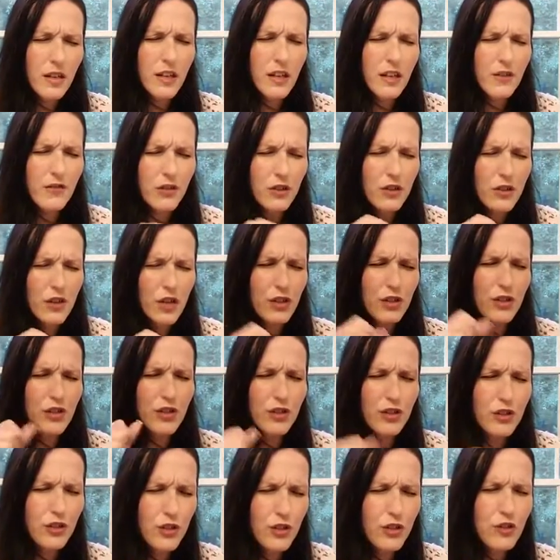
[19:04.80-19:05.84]
if they're not
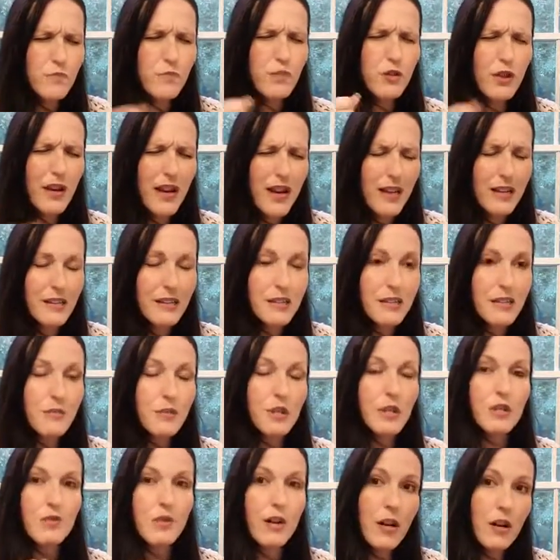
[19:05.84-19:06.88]
super
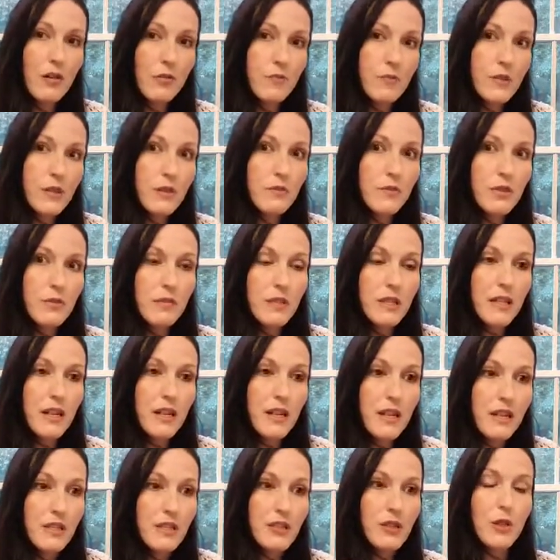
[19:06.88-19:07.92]
academic, you help them to be
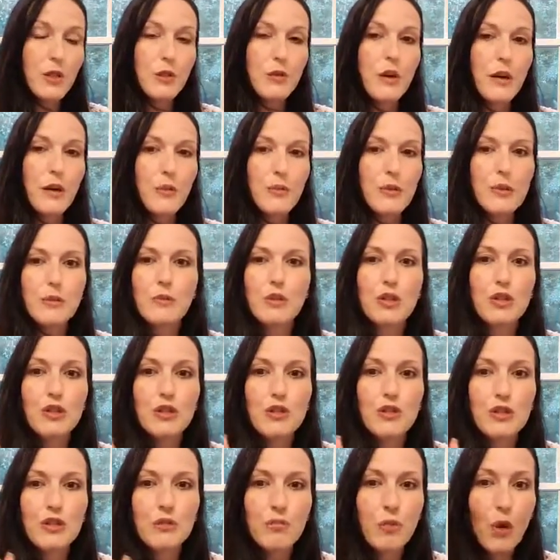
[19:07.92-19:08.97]
excellent, you help them to do
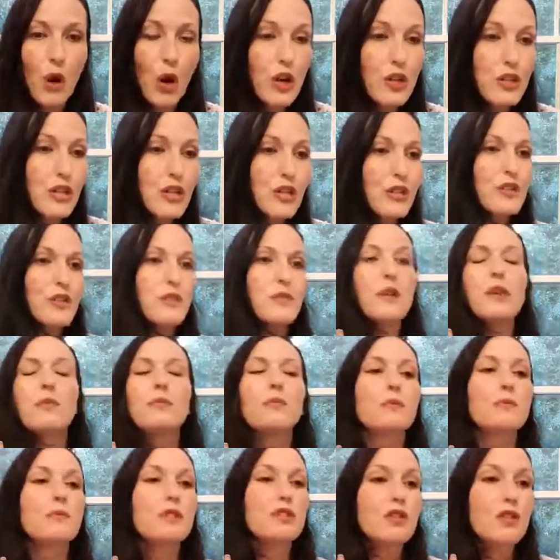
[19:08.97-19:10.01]
their projects, you help
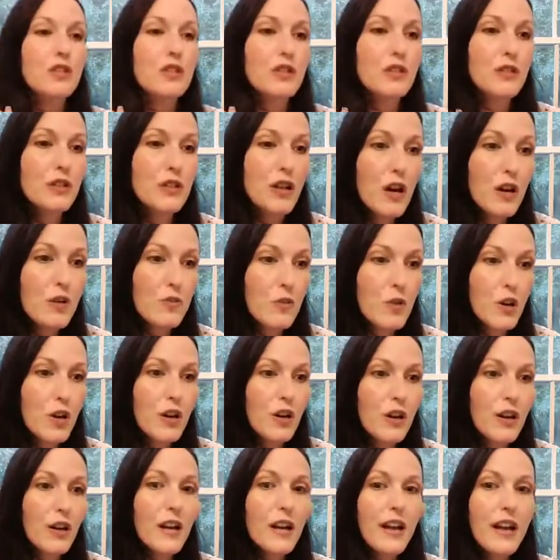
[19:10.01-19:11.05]
them to turn in their
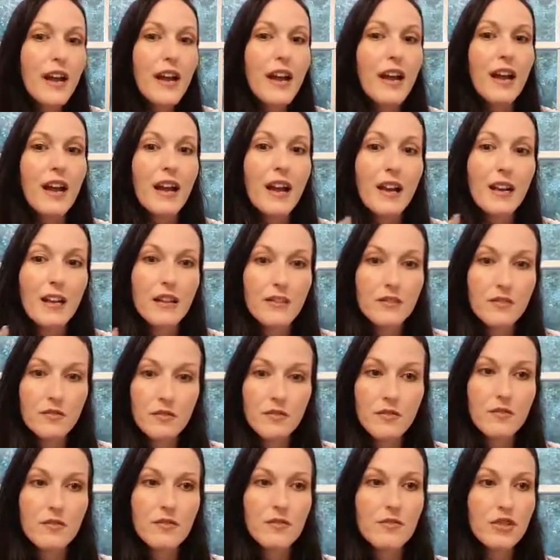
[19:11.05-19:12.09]
homework, and
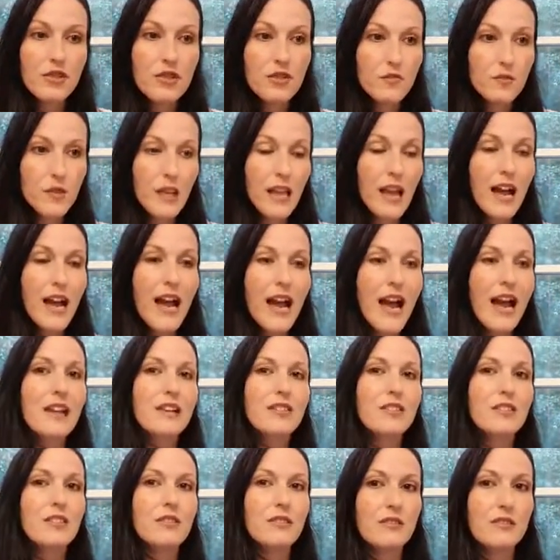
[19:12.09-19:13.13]
just
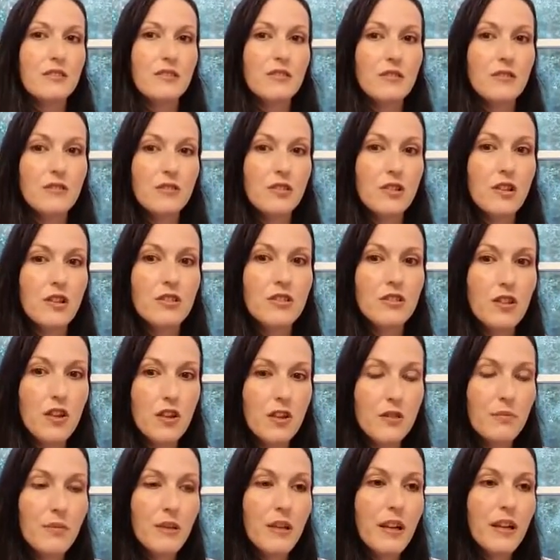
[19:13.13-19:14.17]
relax. God's got a
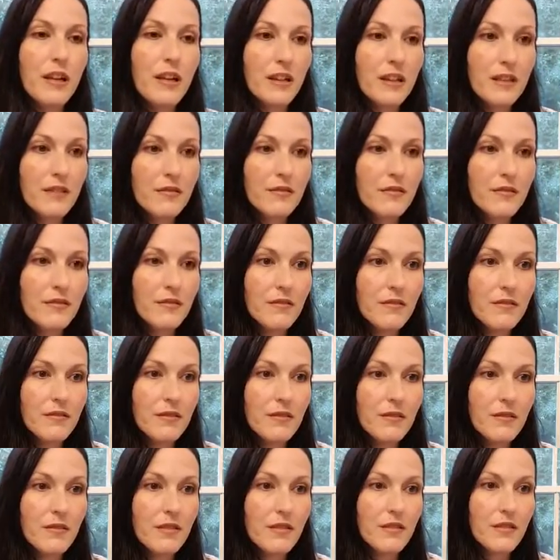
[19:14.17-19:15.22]
plan.
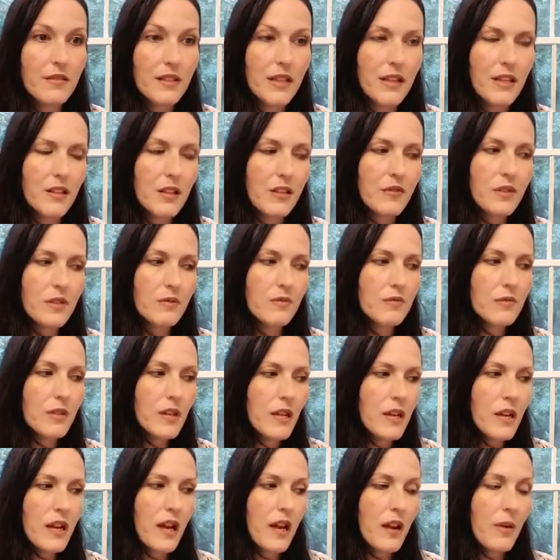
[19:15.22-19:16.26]
They don't even,
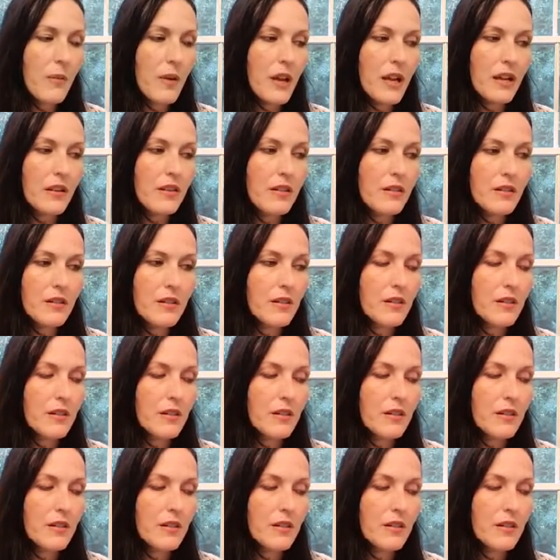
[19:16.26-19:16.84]
I mean,